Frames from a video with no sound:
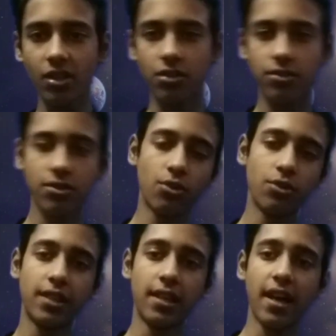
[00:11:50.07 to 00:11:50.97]
So
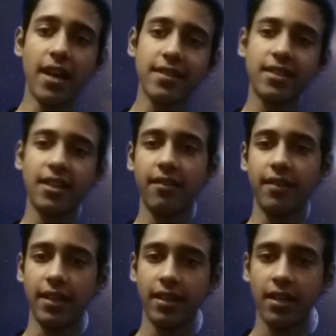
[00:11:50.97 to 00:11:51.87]
the last
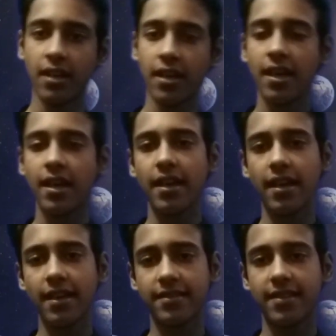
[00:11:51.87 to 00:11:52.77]
theory
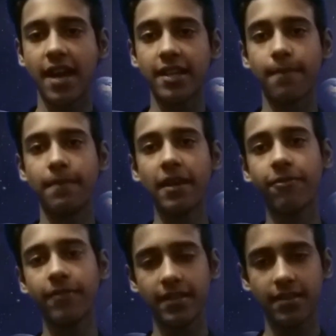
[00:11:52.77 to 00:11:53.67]
is that the Big
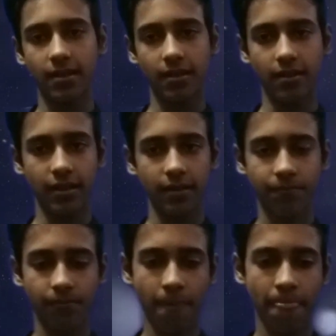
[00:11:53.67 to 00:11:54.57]
Freeze theory.
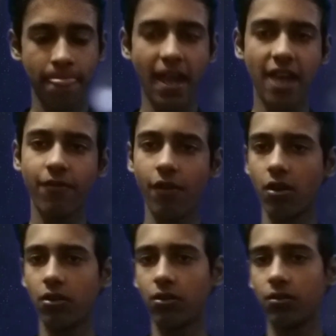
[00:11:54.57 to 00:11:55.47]
As we
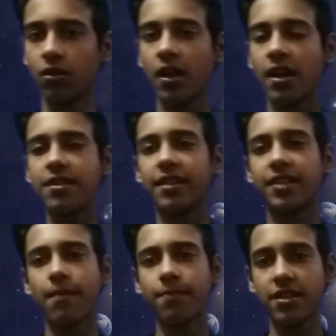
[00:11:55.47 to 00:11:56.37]
all know, the
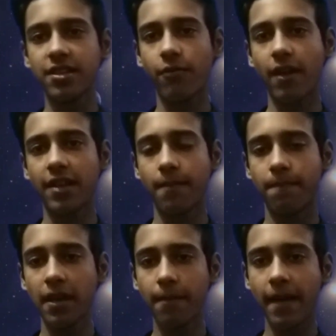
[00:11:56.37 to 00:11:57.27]
temperature when the
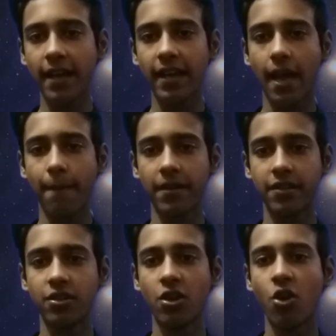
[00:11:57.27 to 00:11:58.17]
Big Bang
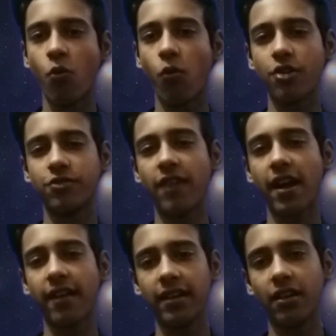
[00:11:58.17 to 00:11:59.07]
happened was
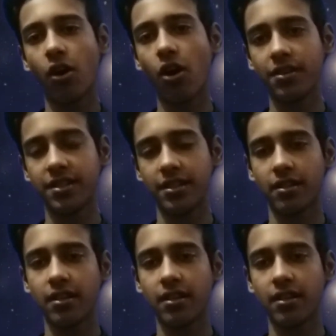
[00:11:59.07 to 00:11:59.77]
very hotter,